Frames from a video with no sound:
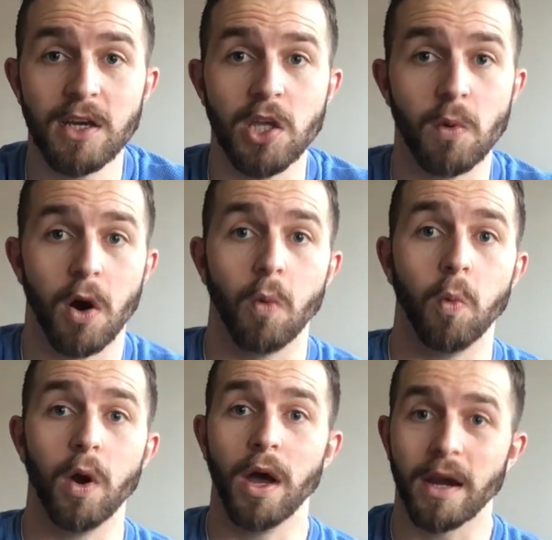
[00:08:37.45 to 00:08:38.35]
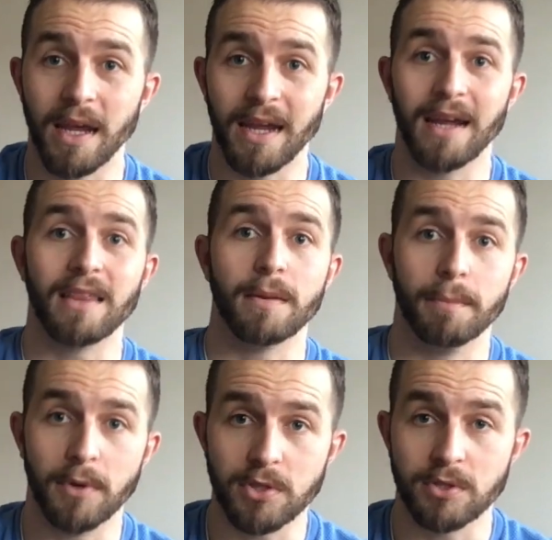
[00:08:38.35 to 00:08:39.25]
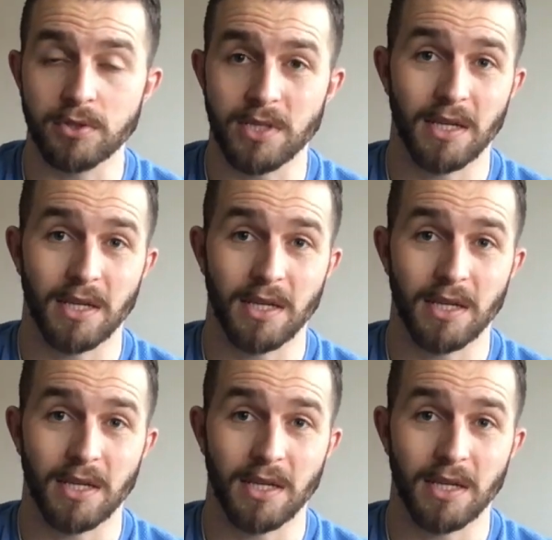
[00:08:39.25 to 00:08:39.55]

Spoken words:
you are working the muscles